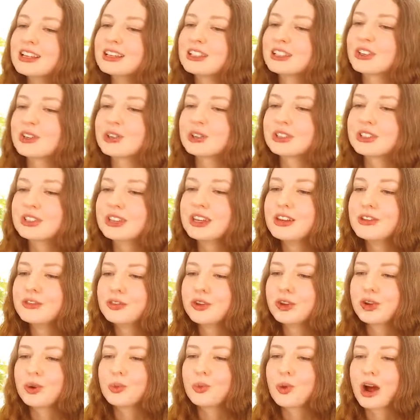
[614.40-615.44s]
So see
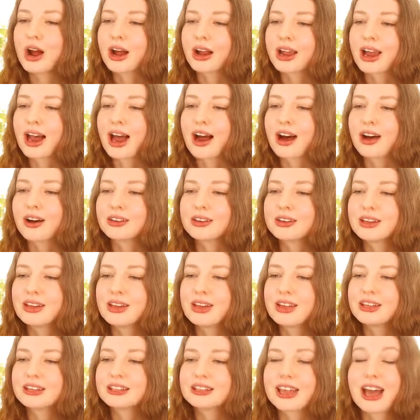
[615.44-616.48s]
if you can work out
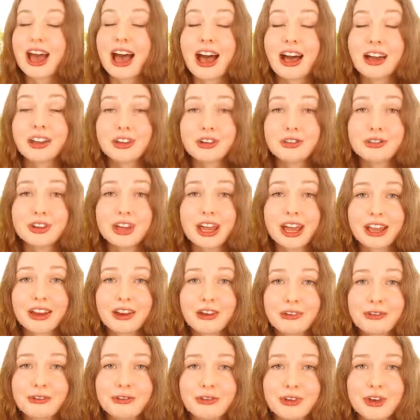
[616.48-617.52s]
tan of
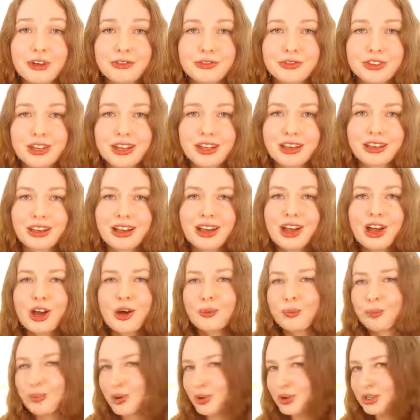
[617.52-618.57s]
negative fifty.
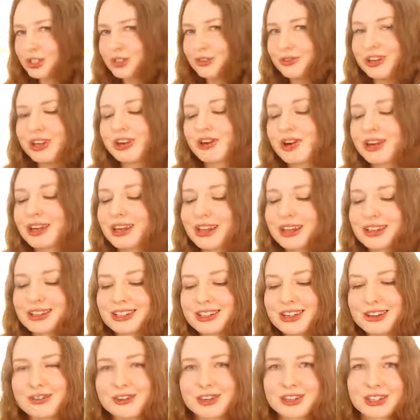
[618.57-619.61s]
Pause the video here
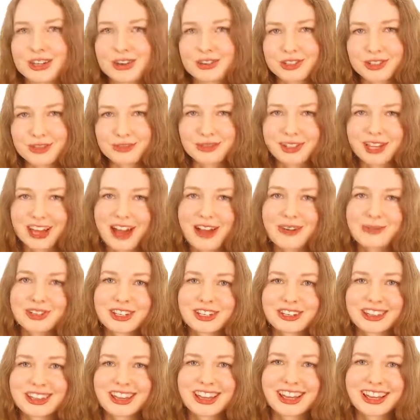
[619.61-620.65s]
to give yourself some time
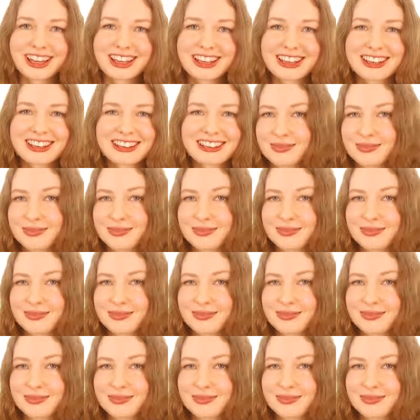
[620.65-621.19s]
to think.